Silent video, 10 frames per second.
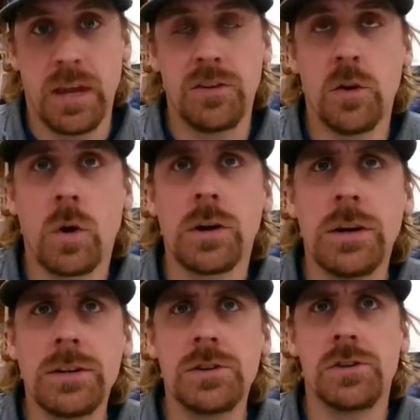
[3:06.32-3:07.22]
is you are
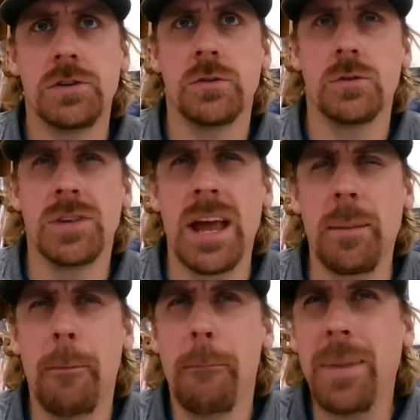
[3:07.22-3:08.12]
going to choose a
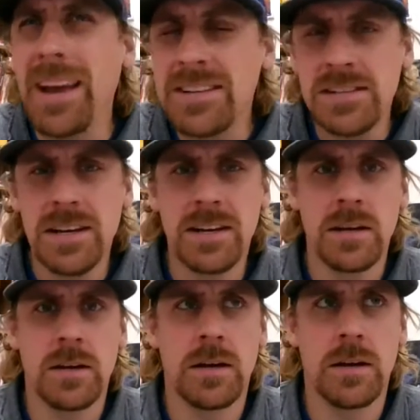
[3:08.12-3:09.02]
basic
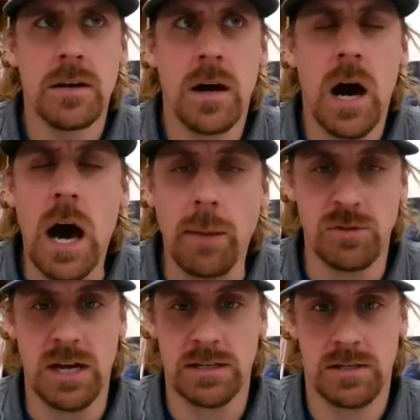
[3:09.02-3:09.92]

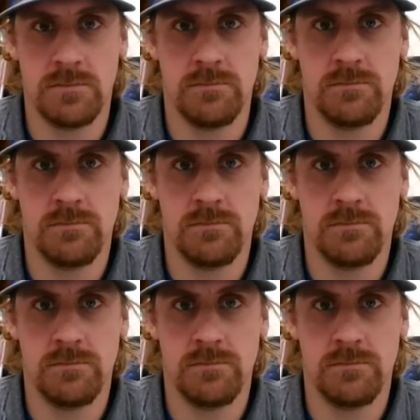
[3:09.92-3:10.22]
object,